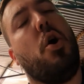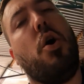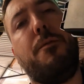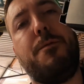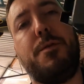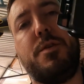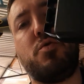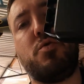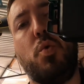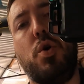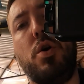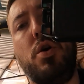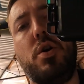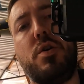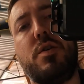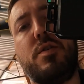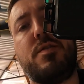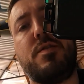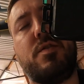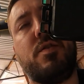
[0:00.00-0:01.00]

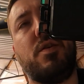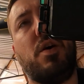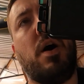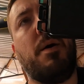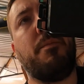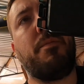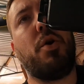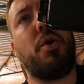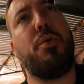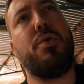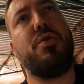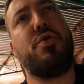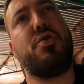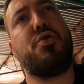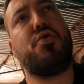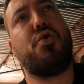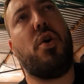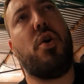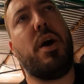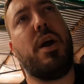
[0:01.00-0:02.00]
Officeworks. I'm going
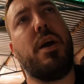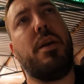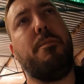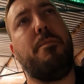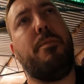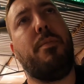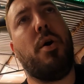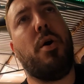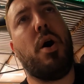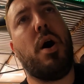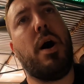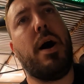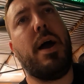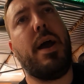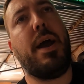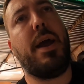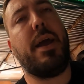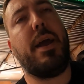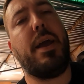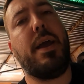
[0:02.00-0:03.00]
to try and
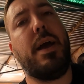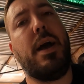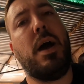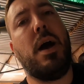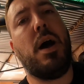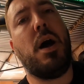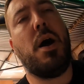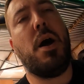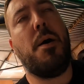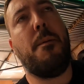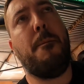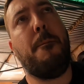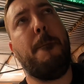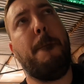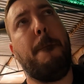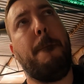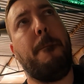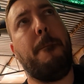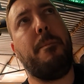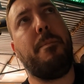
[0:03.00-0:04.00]
buy
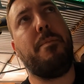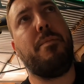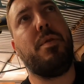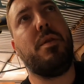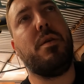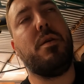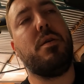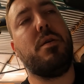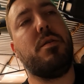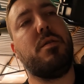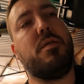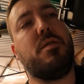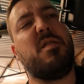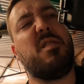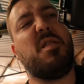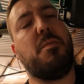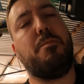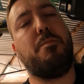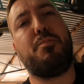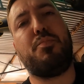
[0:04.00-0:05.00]

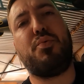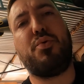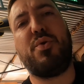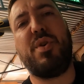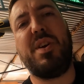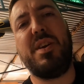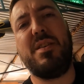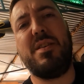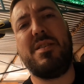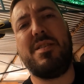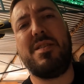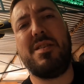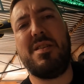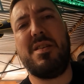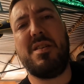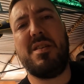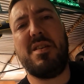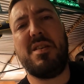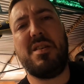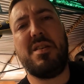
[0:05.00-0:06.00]
some
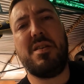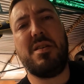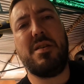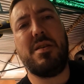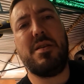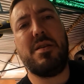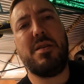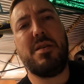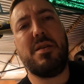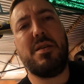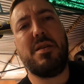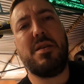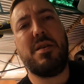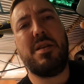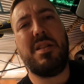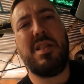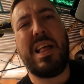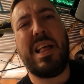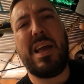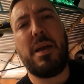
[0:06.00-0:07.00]
printer
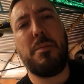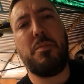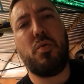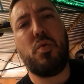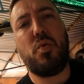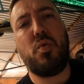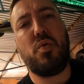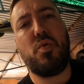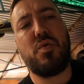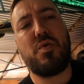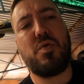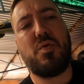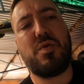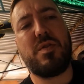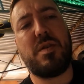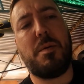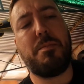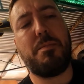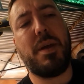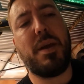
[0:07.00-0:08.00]
labels or
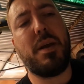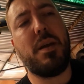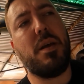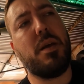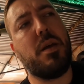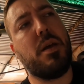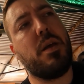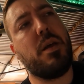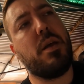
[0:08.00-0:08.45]
something,